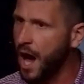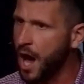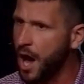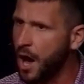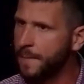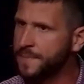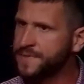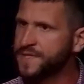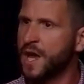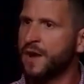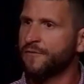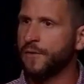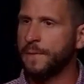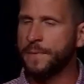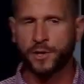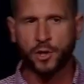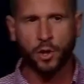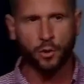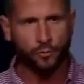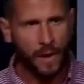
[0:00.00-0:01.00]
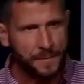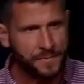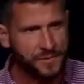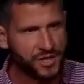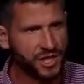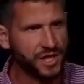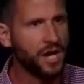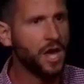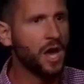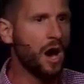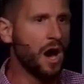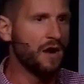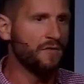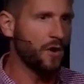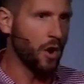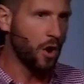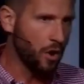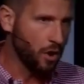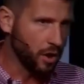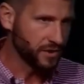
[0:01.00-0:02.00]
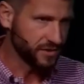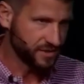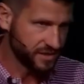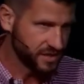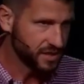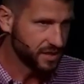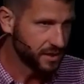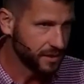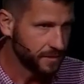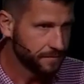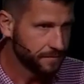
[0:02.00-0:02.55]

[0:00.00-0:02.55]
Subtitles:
comes from the corruption of our hearts.